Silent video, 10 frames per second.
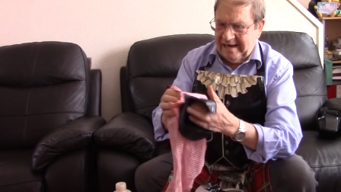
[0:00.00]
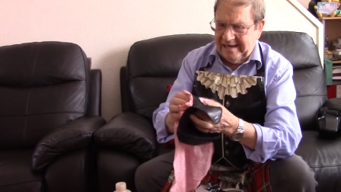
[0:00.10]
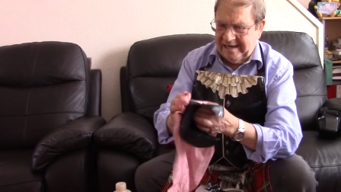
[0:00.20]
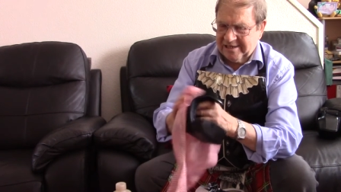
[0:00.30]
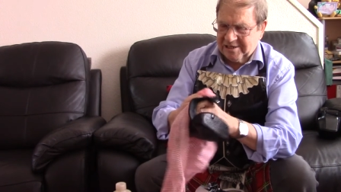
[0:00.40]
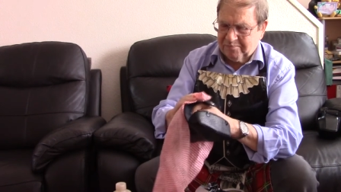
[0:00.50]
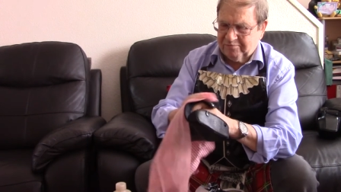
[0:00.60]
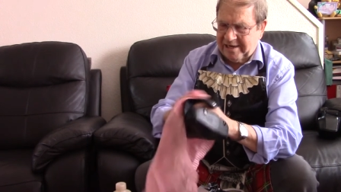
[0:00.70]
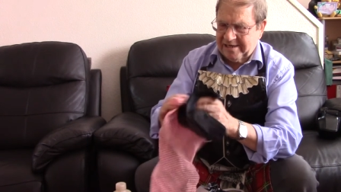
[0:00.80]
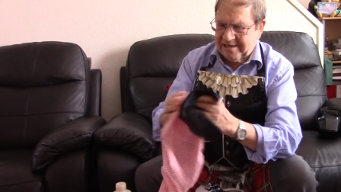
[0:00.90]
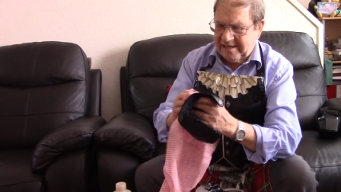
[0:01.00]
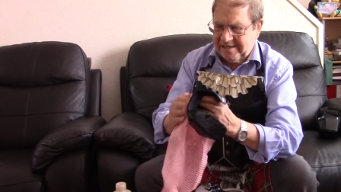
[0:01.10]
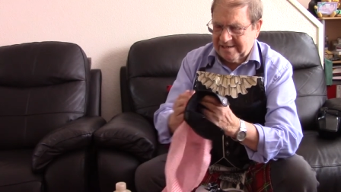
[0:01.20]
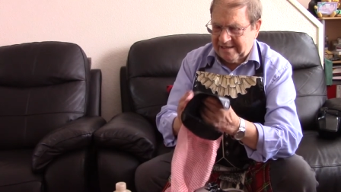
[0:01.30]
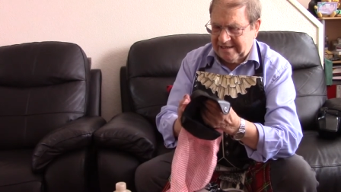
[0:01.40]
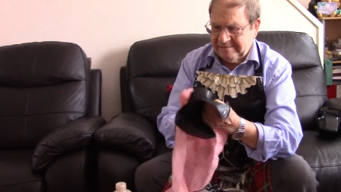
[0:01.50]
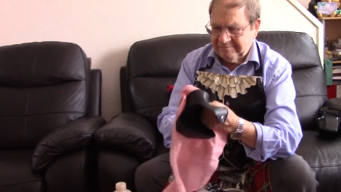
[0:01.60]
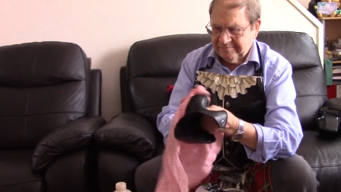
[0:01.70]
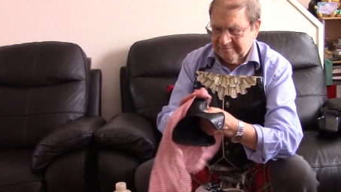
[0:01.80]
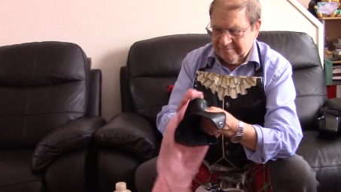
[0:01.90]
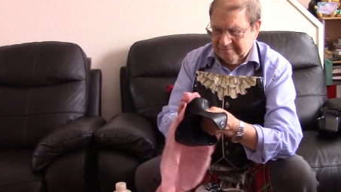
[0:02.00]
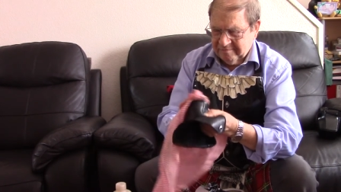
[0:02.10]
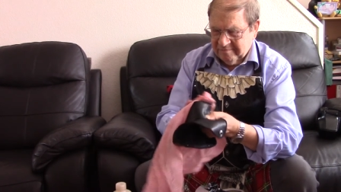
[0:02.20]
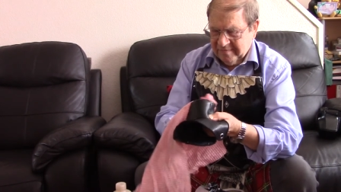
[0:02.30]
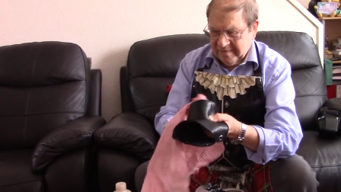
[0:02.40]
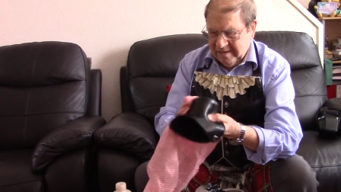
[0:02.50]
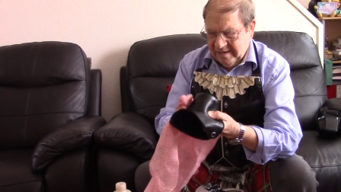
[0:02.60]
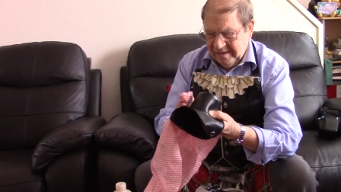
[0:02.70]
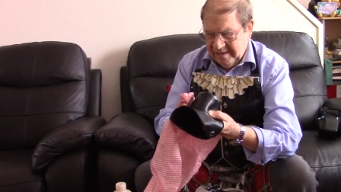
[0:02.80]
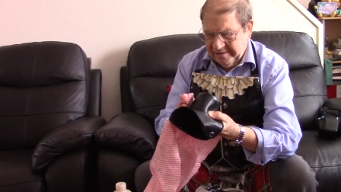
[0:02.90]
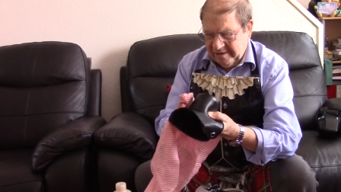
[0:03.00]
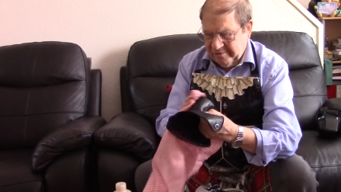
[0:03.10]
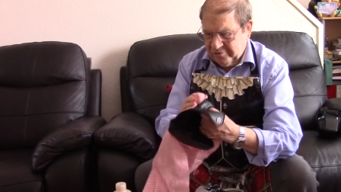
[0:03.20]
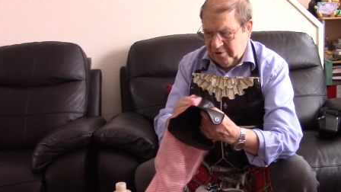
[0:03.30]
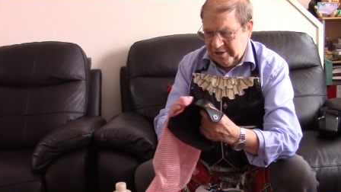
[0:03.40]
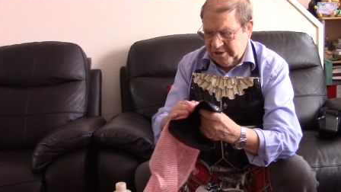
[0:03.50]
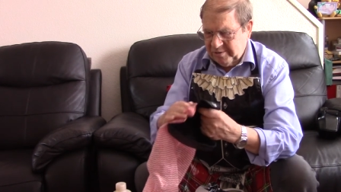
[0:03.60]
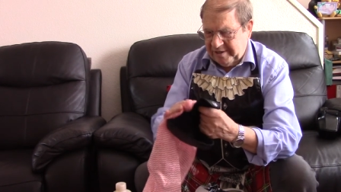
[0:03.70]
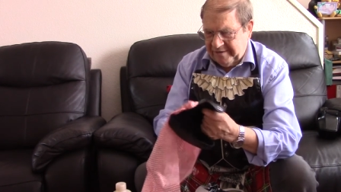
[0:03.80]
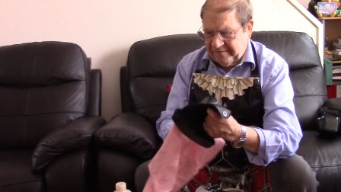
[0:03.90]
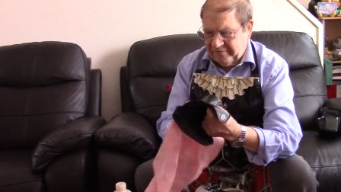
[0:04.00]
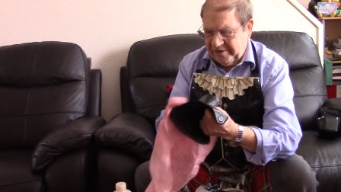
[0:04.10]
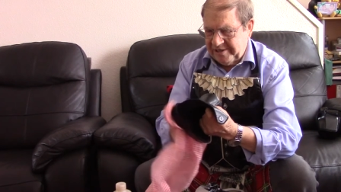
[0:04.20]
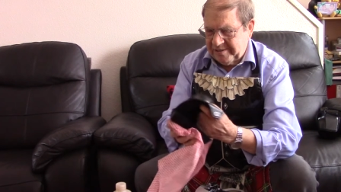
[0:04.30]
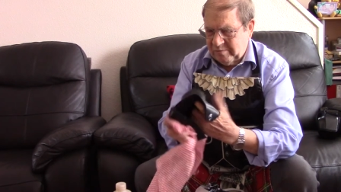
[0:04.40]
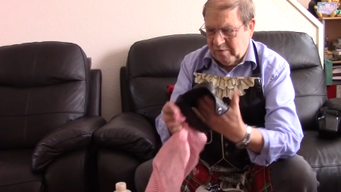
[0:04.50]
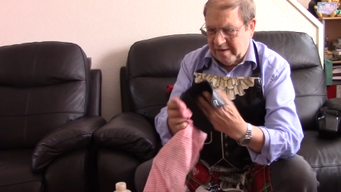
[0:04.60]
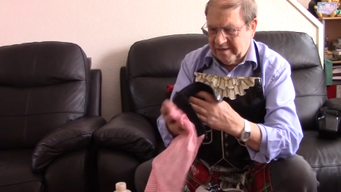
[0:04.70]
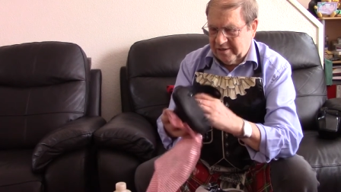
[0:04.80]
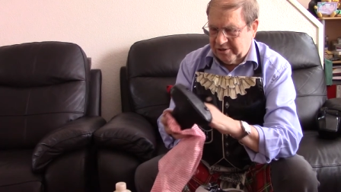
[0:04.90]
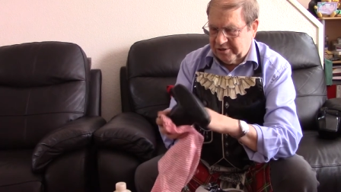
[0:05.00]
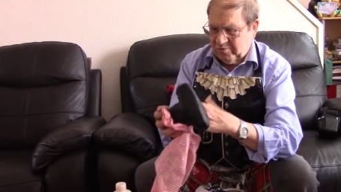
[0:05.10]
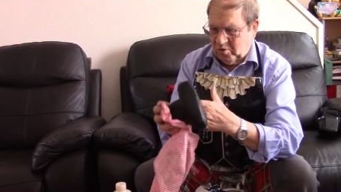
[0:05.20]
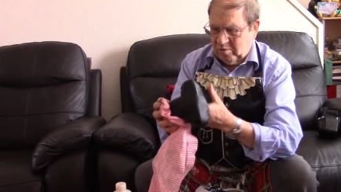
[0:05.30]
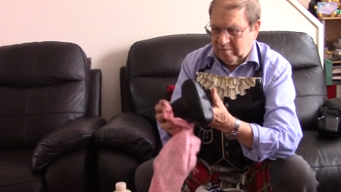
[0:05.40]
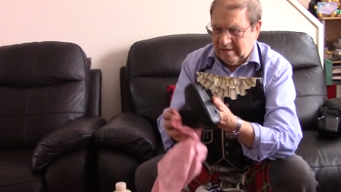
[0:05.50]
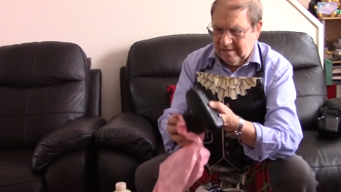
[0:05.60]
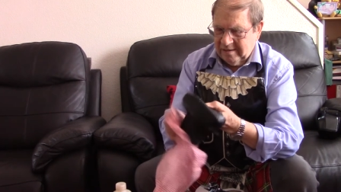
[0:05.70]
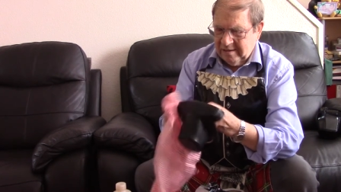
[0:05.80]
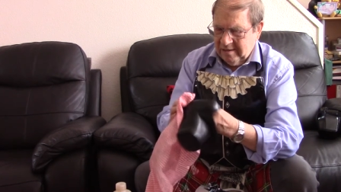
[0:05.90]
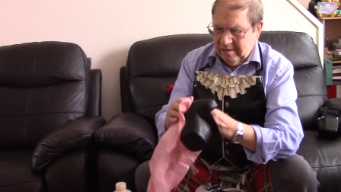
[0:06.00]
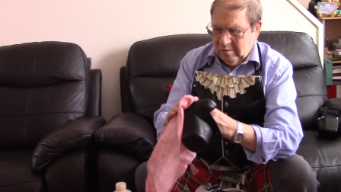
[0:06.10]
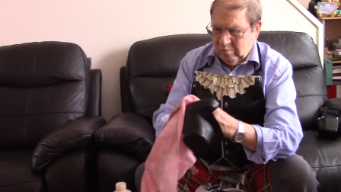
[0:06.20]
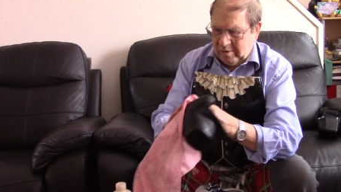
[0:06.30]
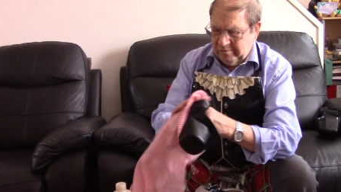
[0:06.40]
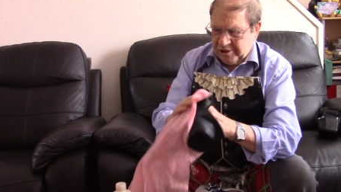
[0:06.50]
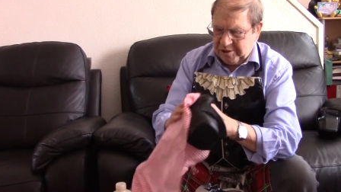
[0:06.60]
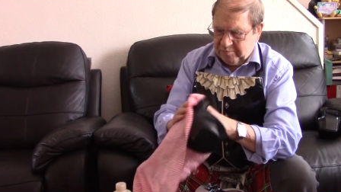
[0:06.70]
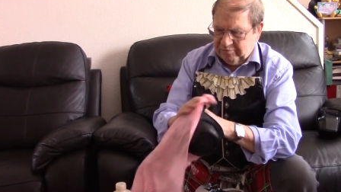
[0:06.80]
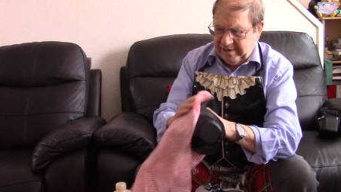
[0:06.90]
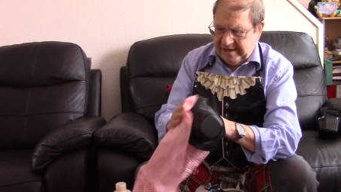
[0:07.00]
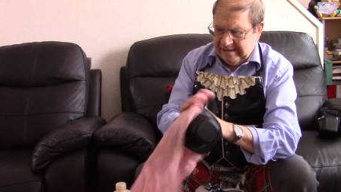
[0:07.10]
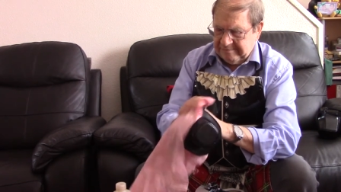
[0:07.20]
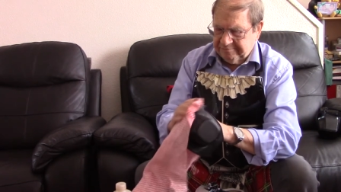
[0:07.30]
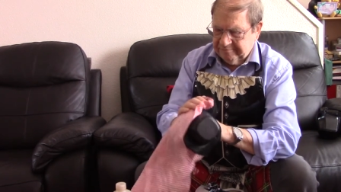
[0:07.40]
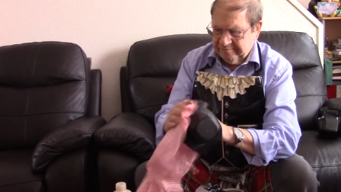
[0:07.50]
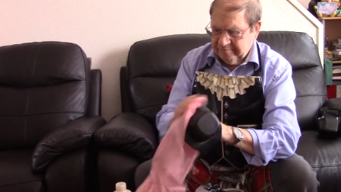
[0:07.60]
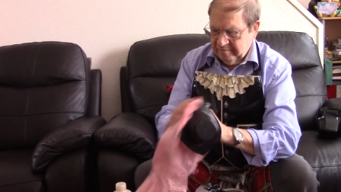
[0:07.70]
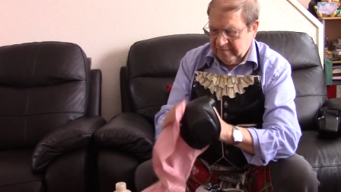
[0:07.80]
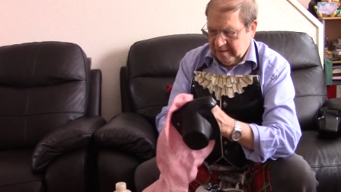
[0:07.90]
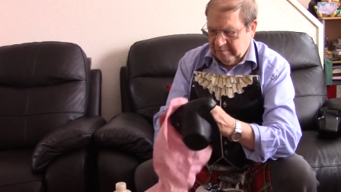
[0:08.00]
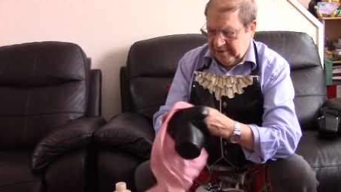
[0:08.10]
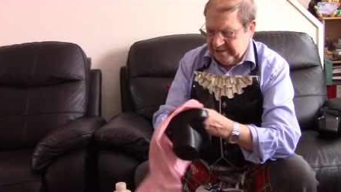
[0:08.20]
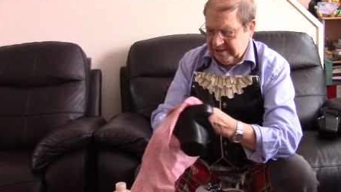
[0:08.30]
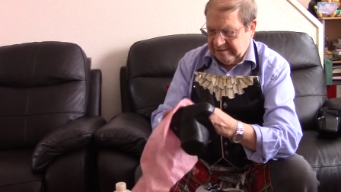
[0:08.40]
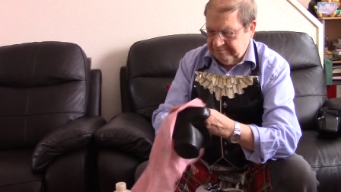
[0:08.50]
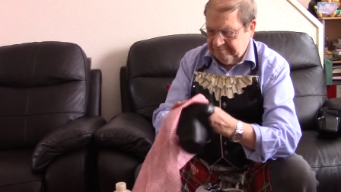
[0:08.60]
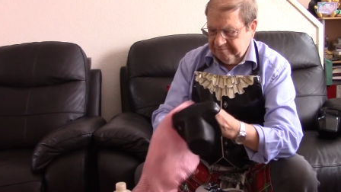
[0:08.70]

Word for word: and it spreads easily. Don't try and do it in the freezing weather because your oil won't spread. But, um,